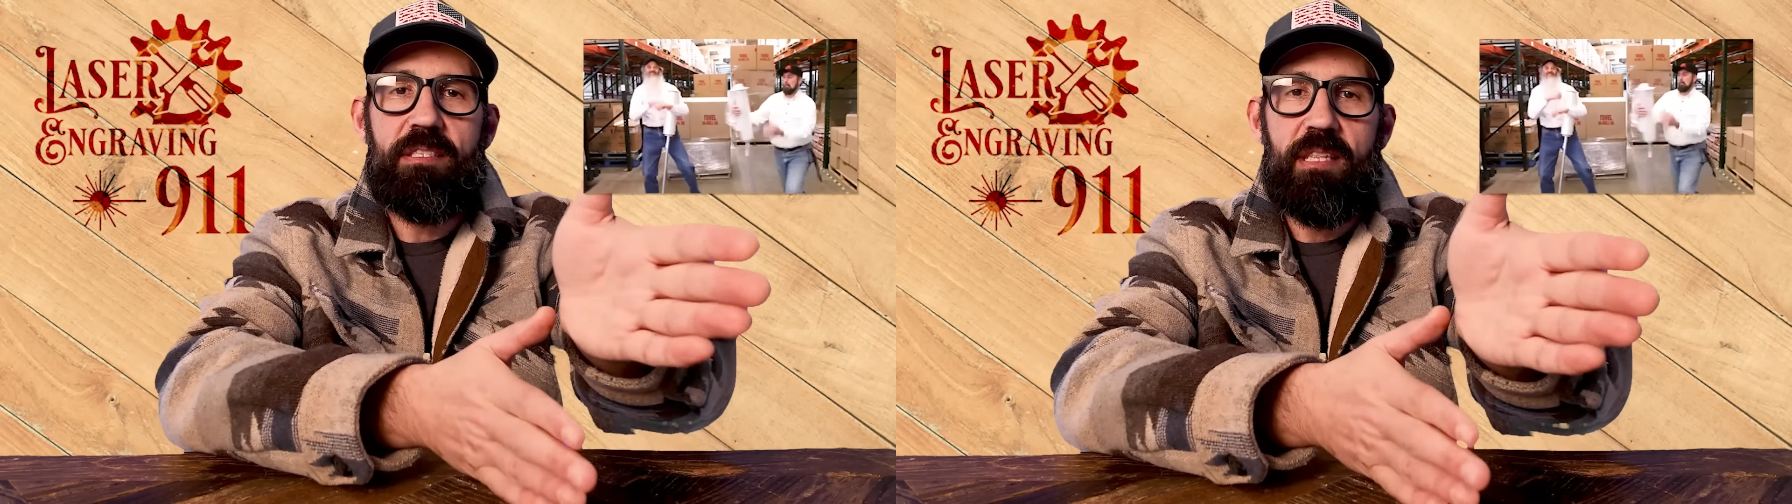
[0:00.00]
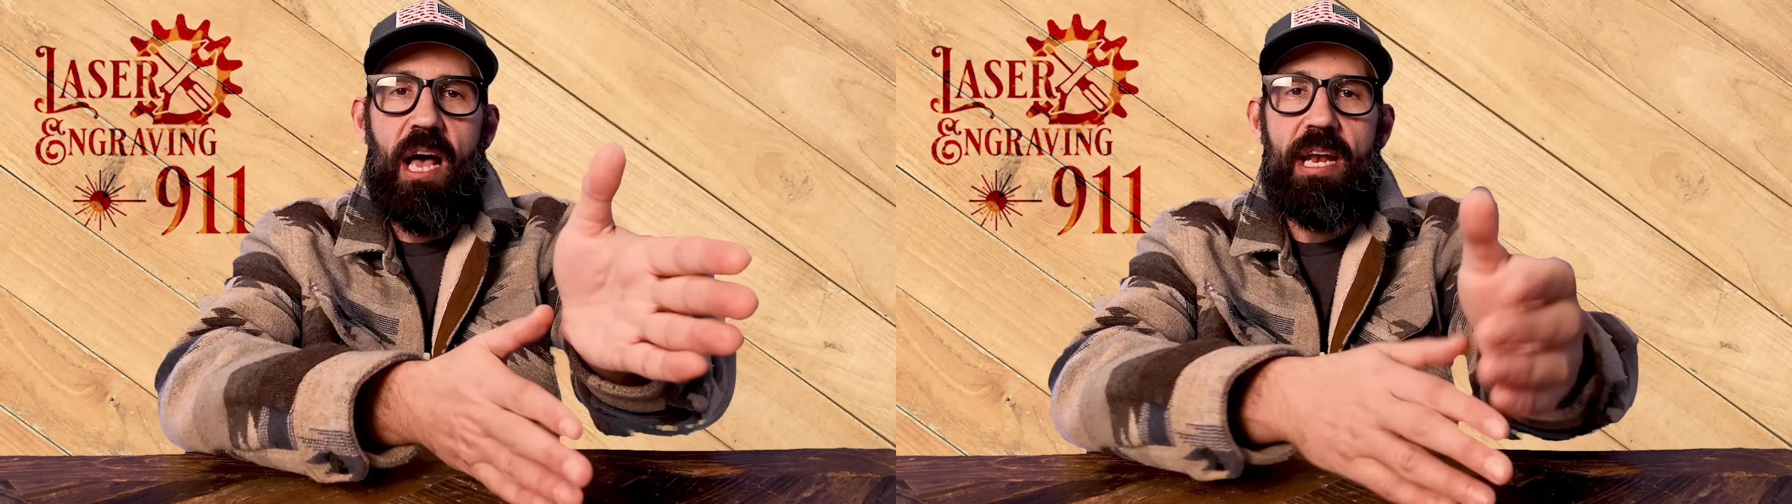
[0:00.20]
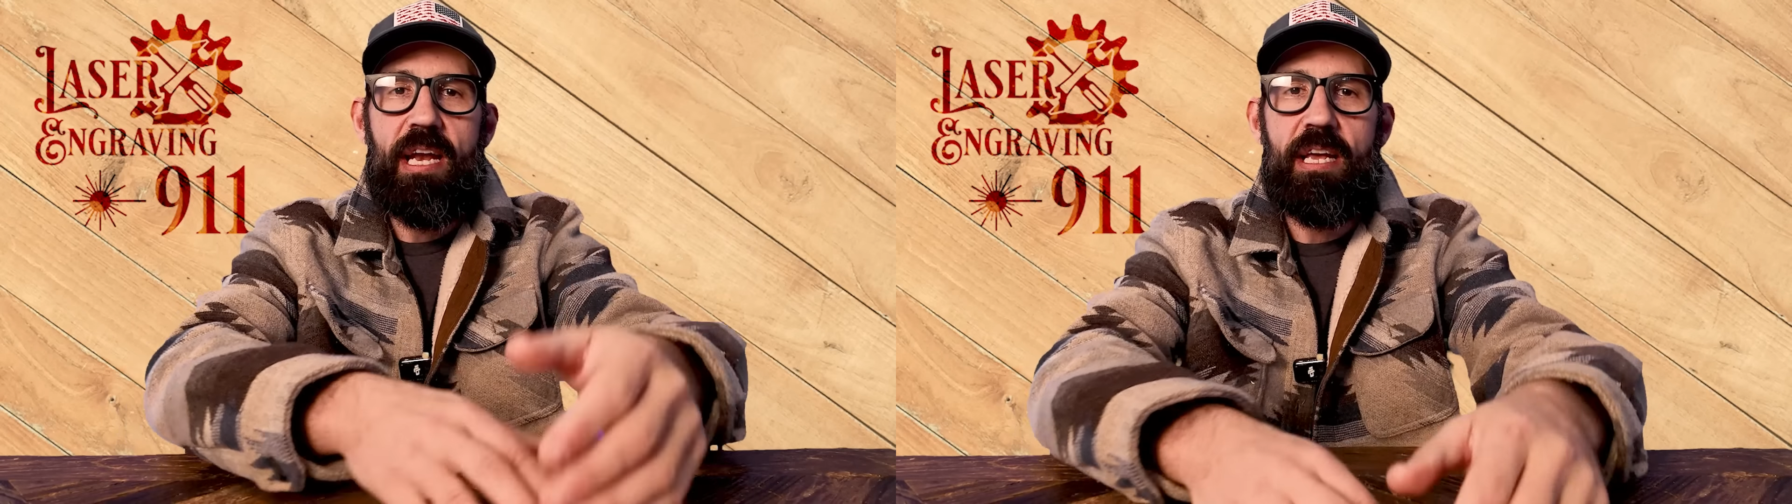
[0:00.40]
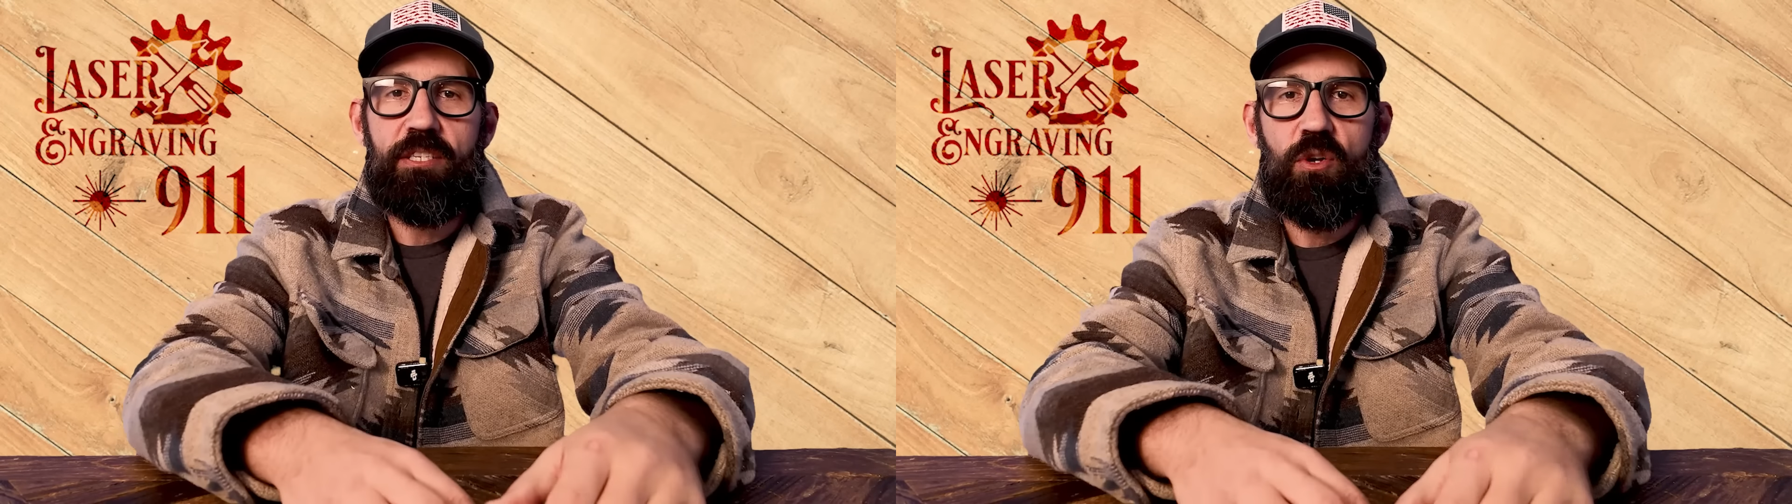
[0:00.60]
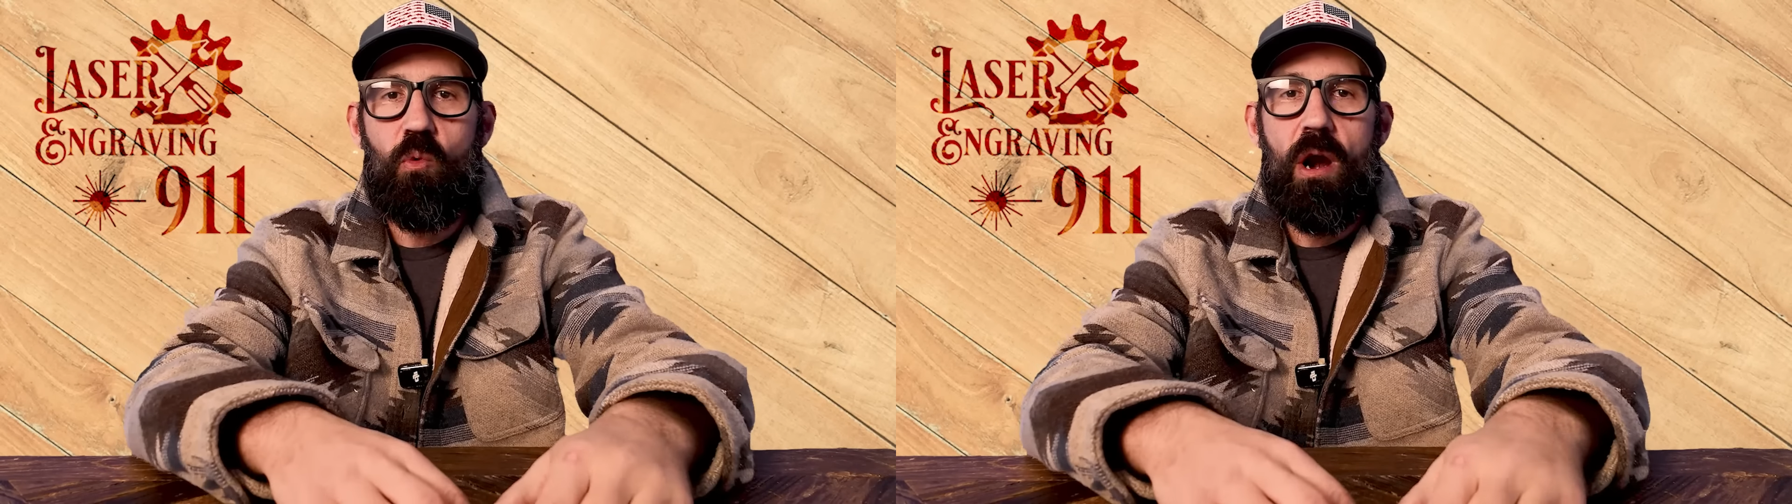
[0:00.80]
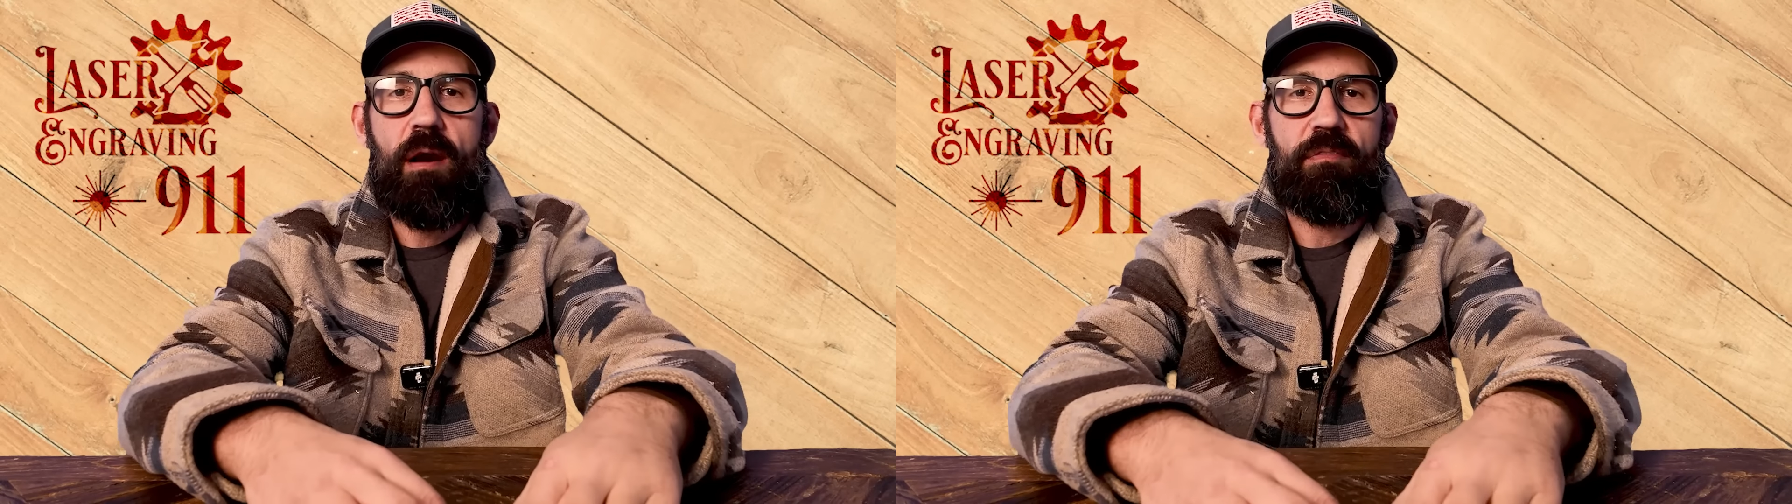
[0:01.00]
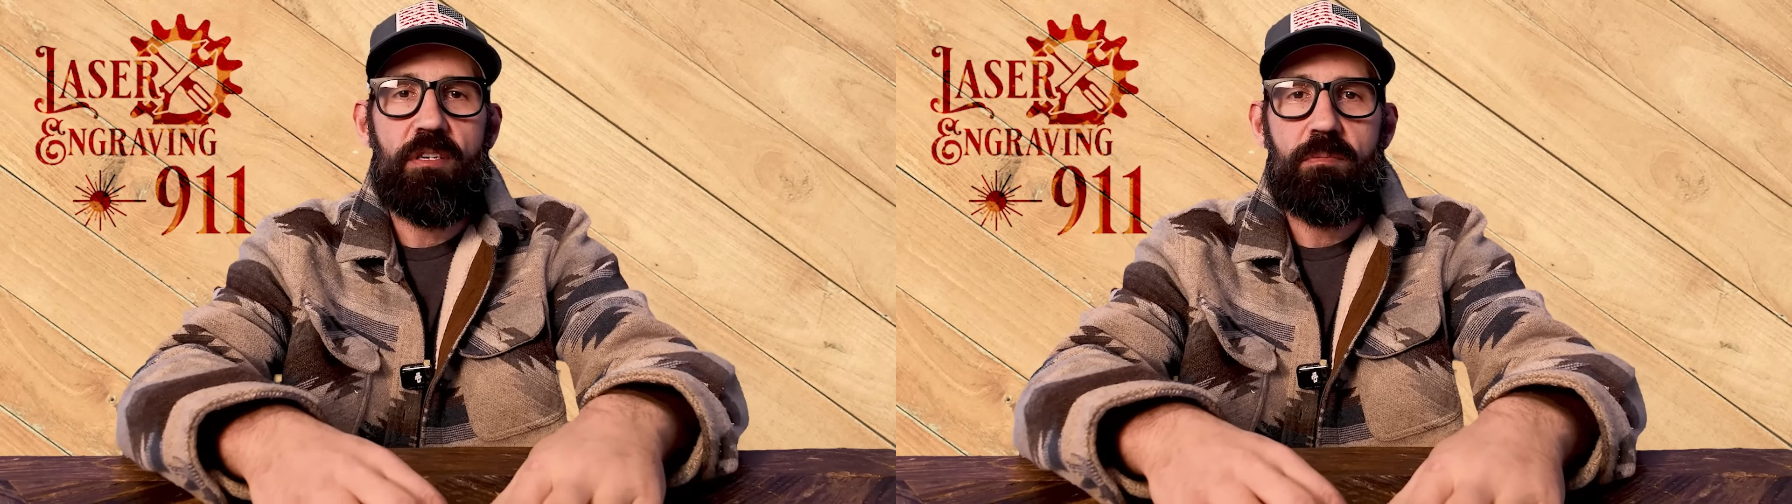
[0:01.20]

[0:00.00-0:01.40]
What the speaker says: slide it into wherever